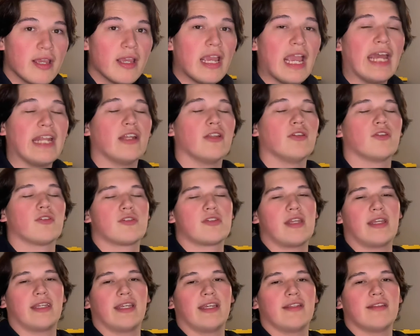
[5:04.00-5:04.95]
and it looks
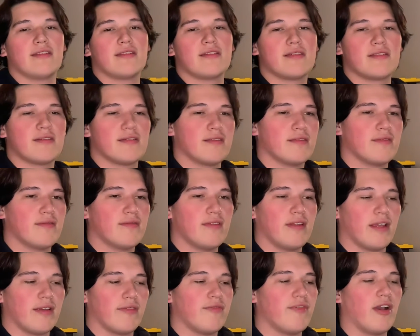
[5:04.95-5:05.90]
like it's
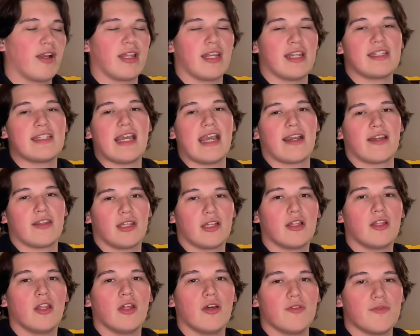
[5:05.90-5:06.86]
like fucking Attack of the
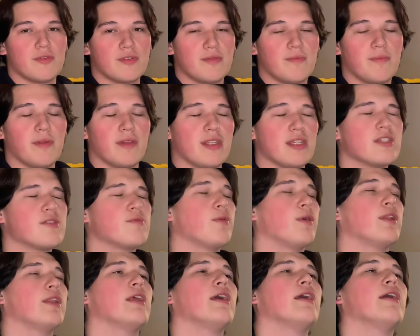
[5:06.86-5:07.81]
Clones. But this
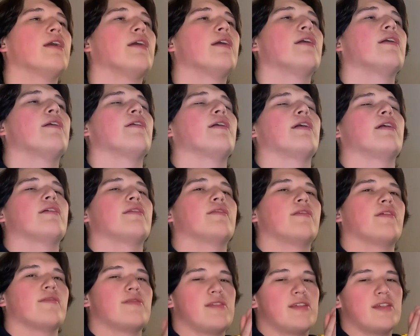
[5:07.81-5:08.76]
one,
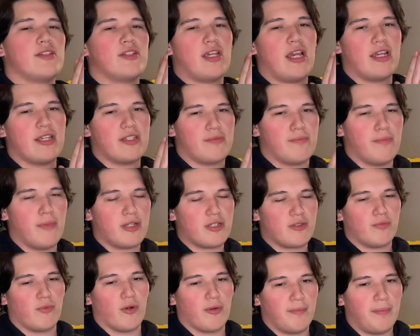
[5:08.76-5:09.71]
the CGI is
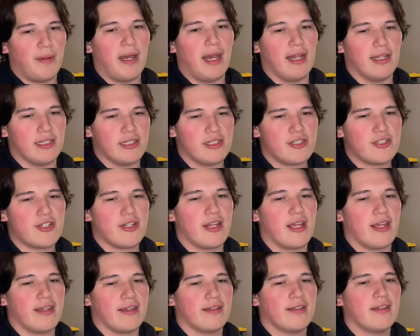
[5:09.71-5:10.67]
much more polished, and
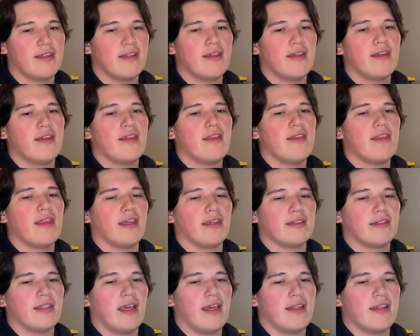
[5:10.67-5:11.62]
I
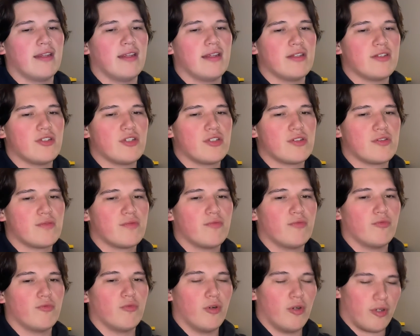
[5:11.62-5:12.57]
think that it just
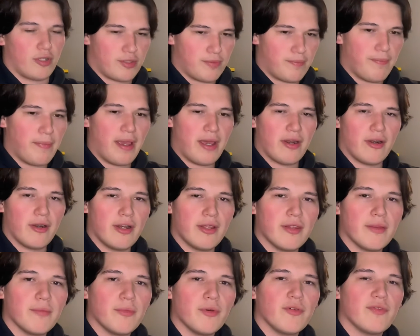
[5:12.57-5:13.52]
works better in
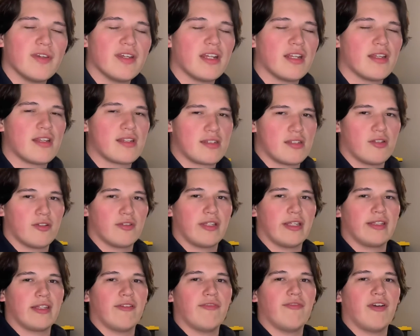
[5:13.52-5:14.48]
the movie, and it doesn't look
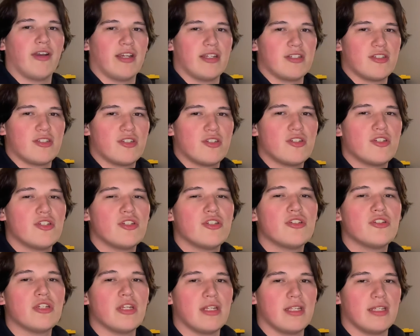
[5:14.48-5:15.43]
like the fucking
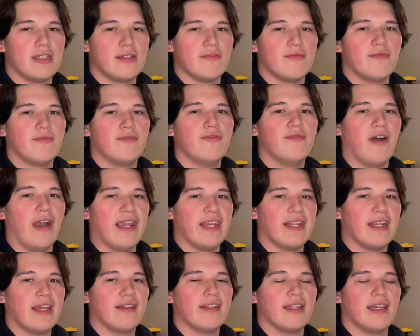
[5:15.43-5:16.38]
shitty
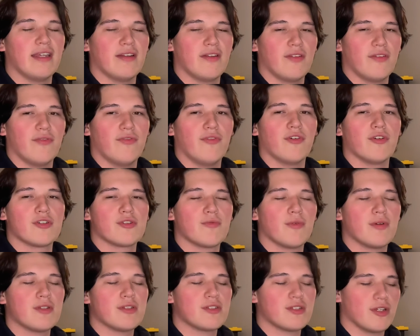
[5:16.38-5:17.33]
fight at the end of the first
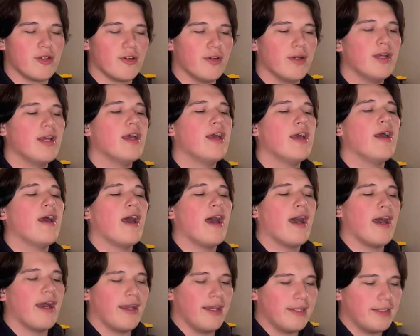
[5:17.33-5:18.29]
one. So
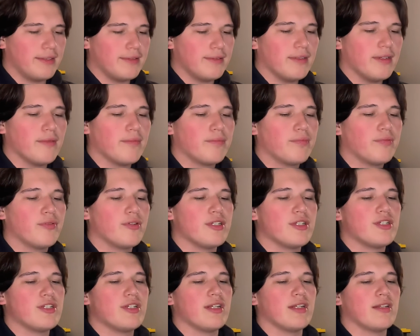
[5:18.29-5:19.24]
I
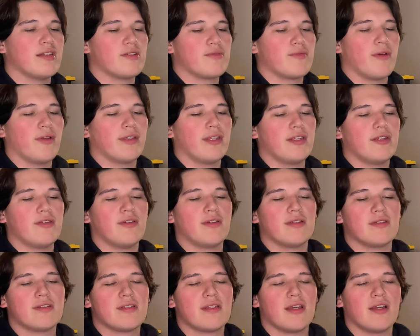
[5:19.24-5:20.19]
appreciate as well that you
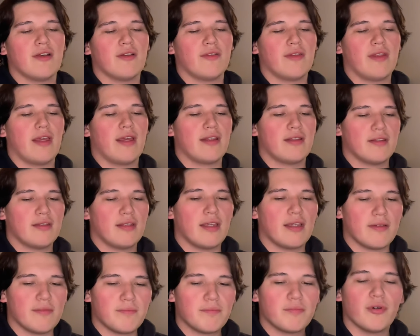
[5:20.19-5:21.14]
can tell that
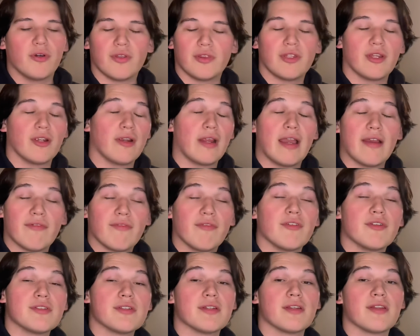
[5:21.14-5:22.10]
they put their
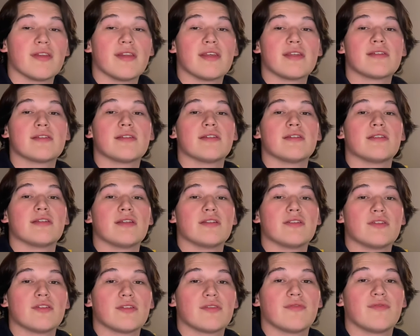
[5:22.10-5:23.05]
efforts into this, and it
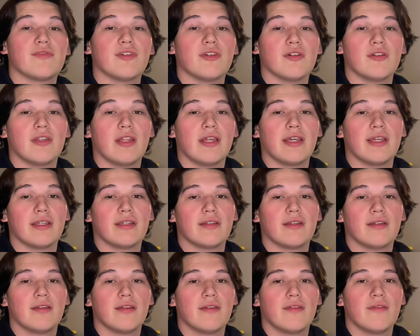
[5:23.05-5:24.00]
didn't just feel
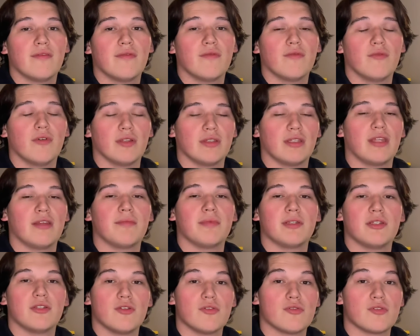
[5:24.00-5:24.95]
like what they've
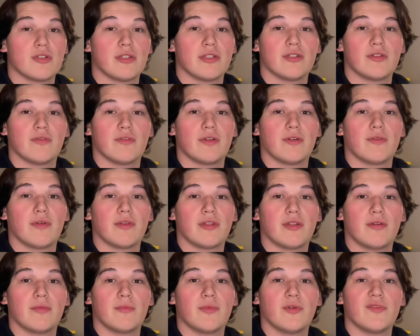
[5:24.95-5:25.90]
been usually doing with
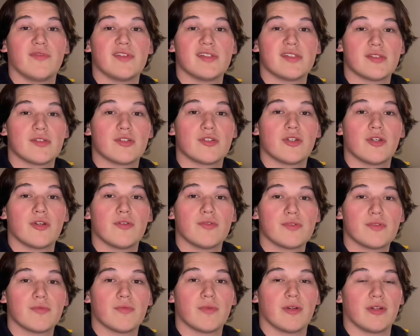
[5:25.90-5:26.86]
their movies and
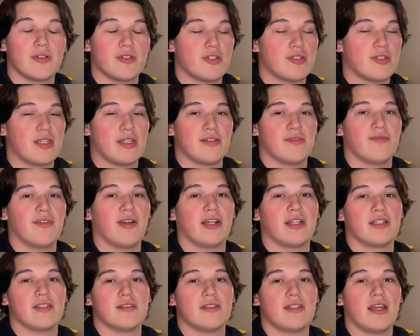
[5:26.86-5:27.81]
shows, where it just has
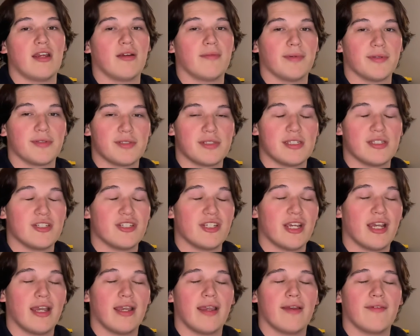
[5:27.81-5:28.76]
fucking terrible
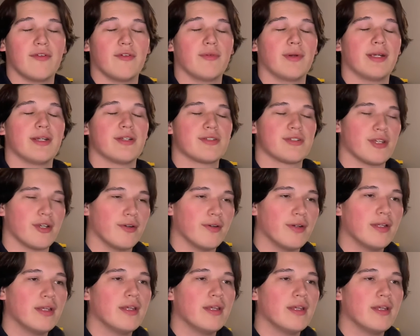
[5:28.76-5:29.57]
CGI everywhere. So